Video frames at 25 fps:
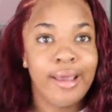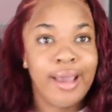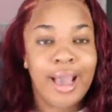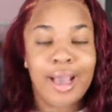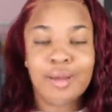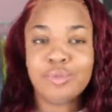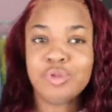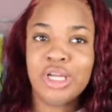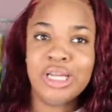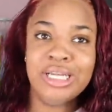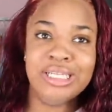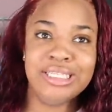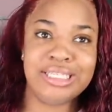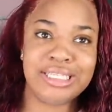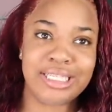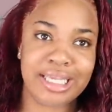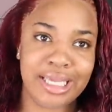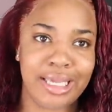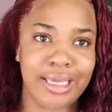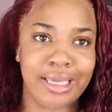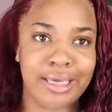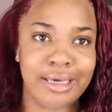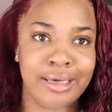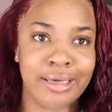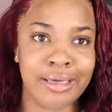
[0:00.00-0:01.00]
I'm trying to
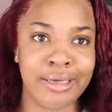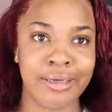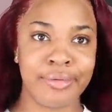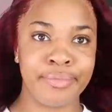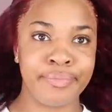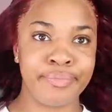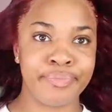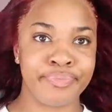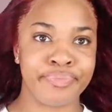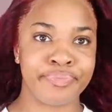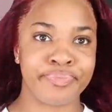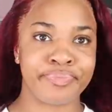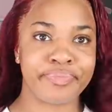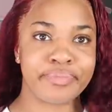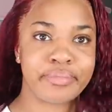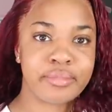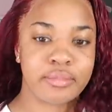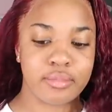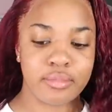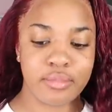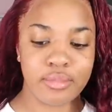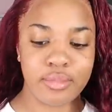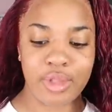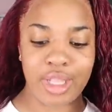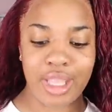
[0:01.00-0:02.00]
see
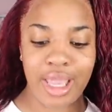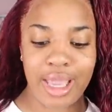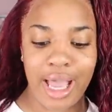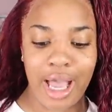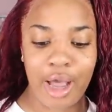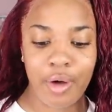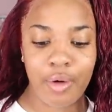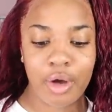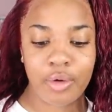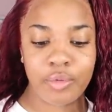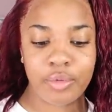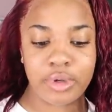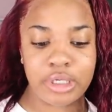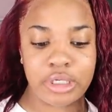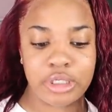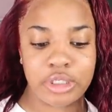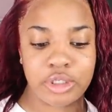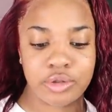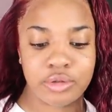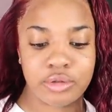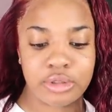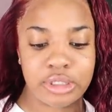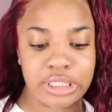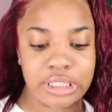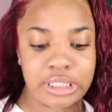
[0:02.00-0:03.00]
how I want to
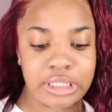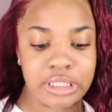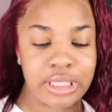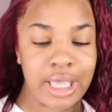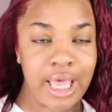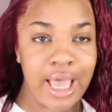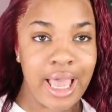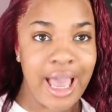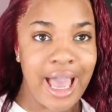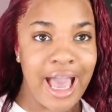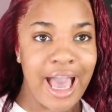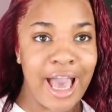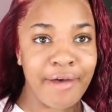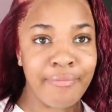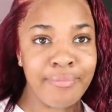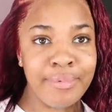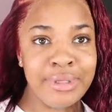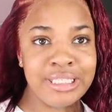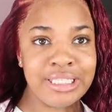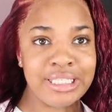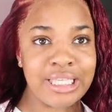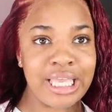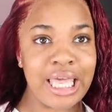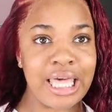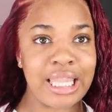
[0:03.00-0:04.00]
do this. I've
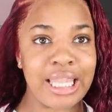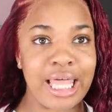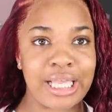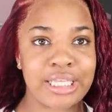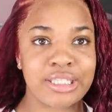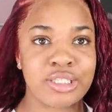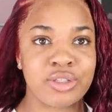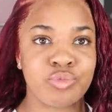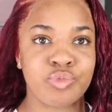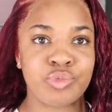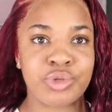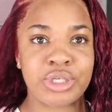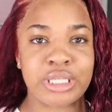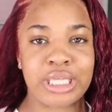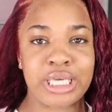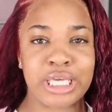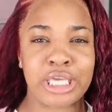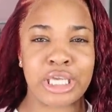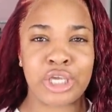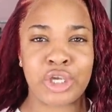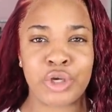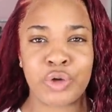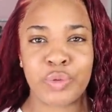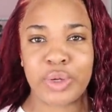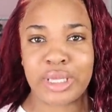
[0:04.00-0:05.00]
been seeing like some really
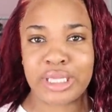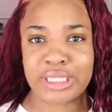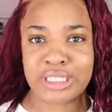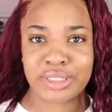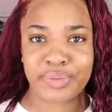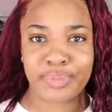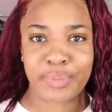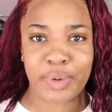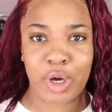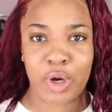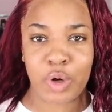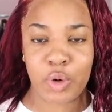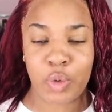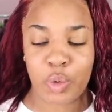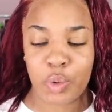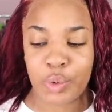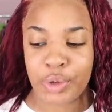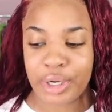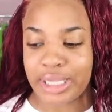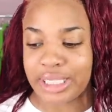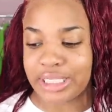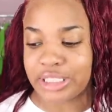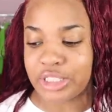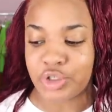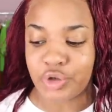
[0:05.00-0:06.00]
cute inspo
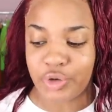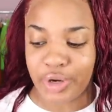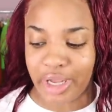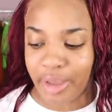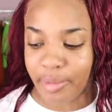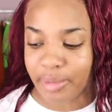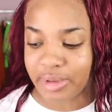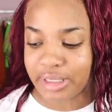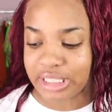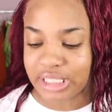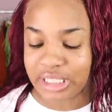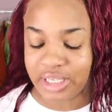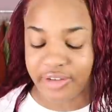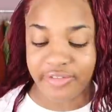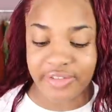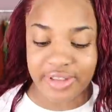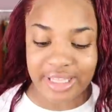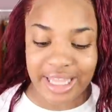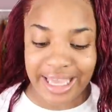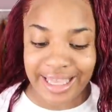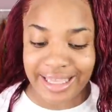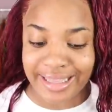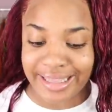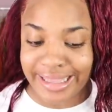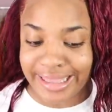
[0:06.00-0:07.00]
on Instagram and stuff
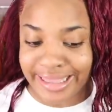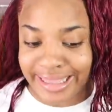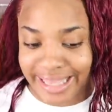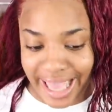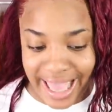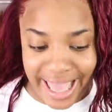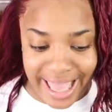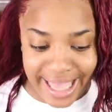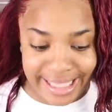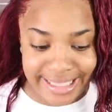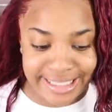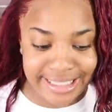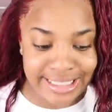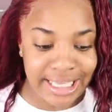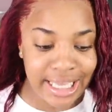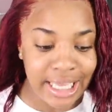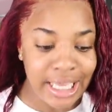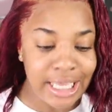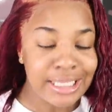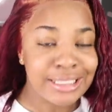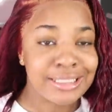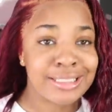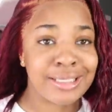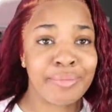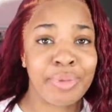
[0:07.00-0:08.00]
like that.
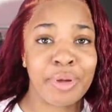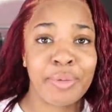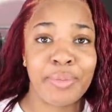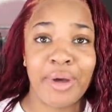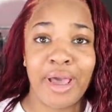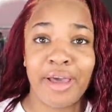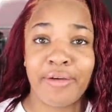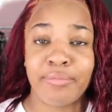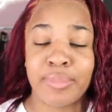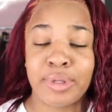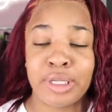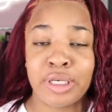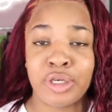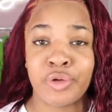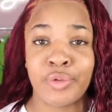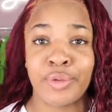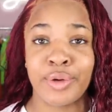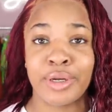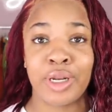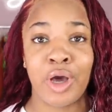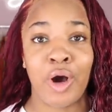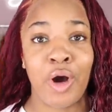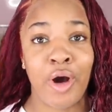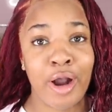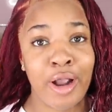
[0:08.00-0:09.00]
Some people have been
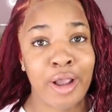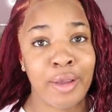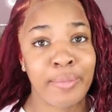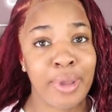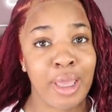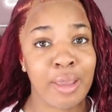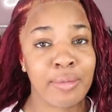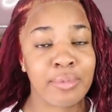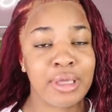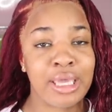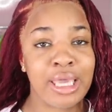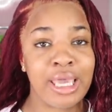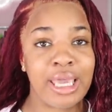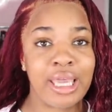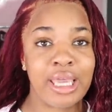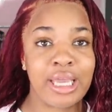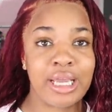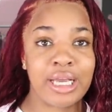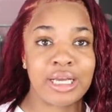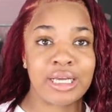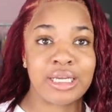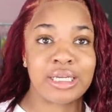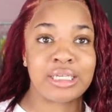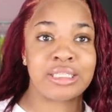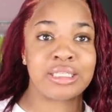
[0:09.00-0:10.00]
doing heart baby
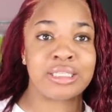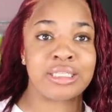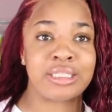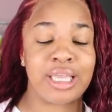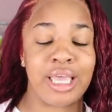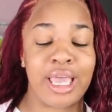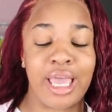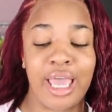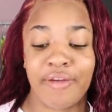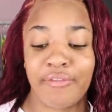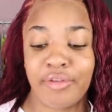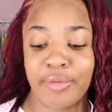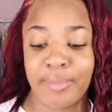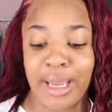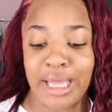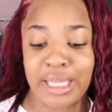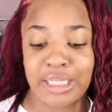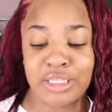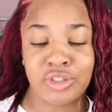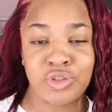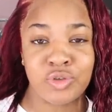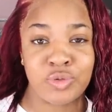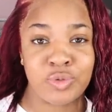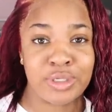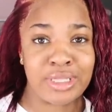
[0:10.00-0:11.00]
hairs.
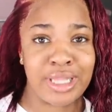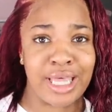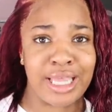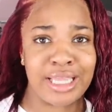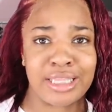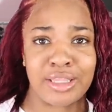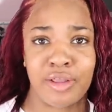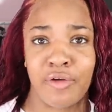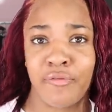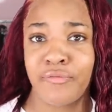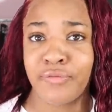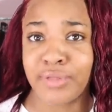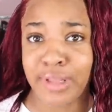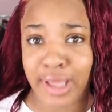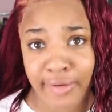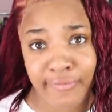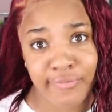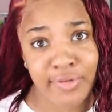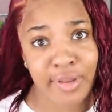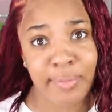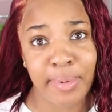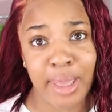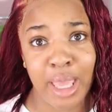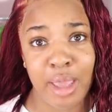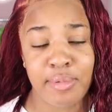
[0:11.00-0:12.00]
Everybody's doing like the
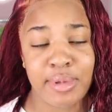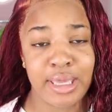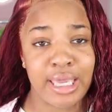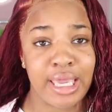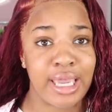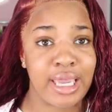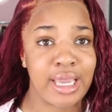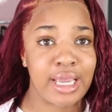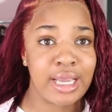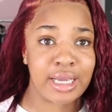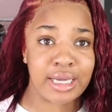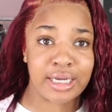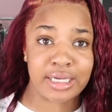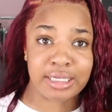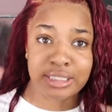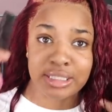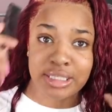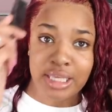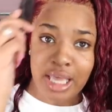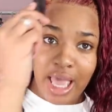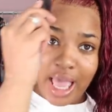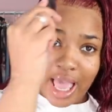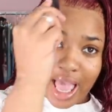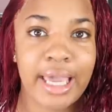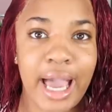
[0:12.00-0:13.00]
fluffy baby hairs.
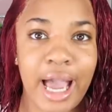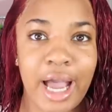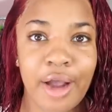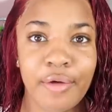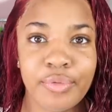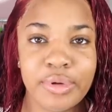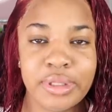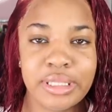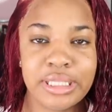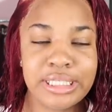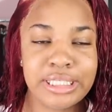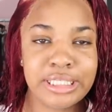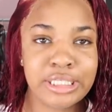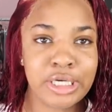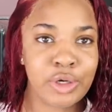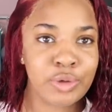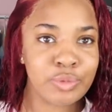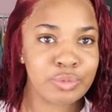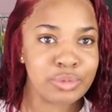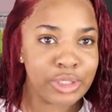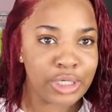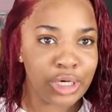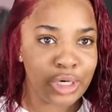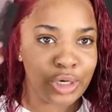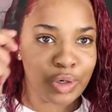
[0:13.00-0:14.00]
Yeah, I really
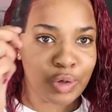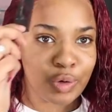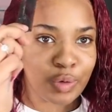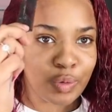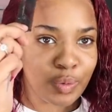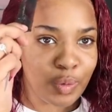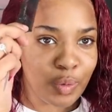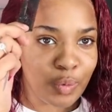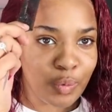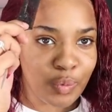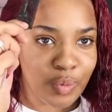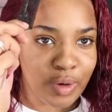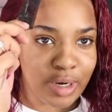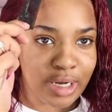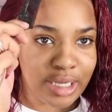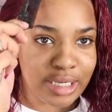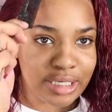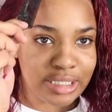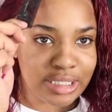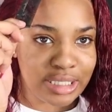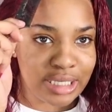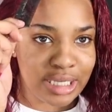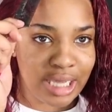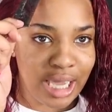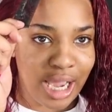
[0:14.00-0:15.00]
don't know
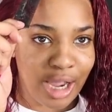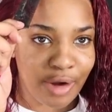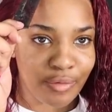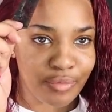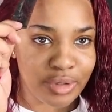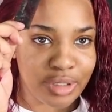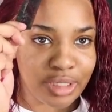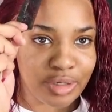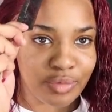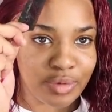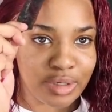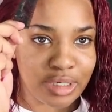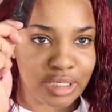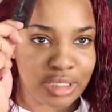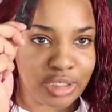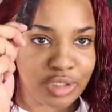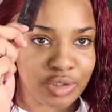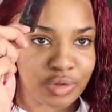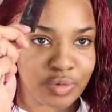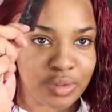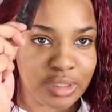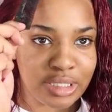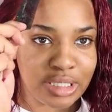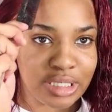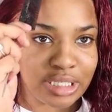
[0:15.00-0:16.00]
what I really want to
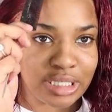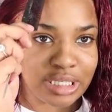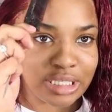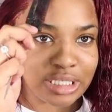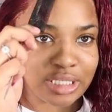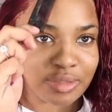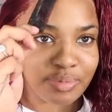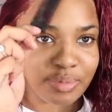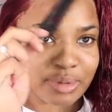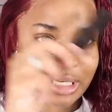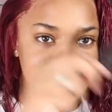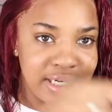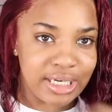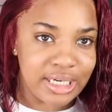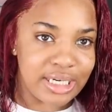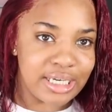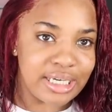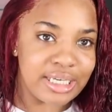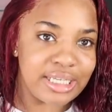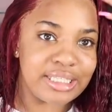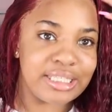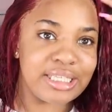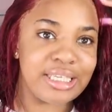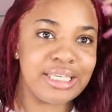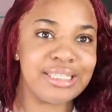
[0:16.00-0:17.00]
do with this
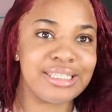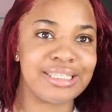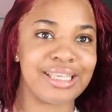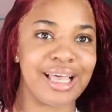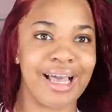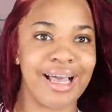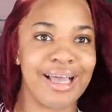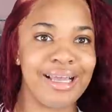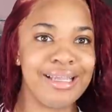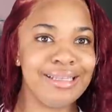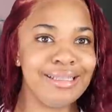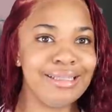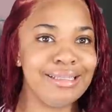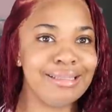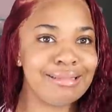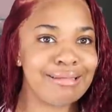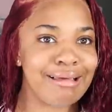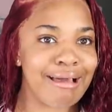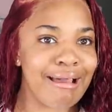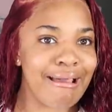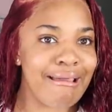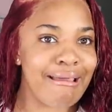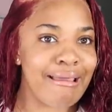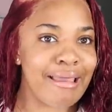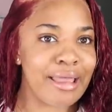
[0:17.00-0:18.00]
because it's kind of
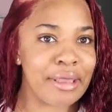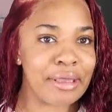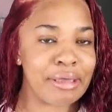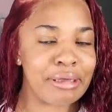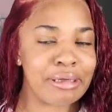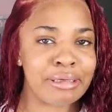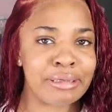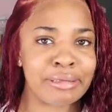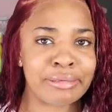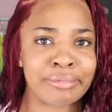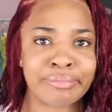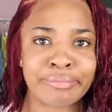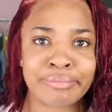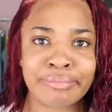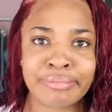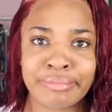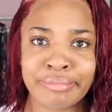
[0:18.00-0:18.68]
like,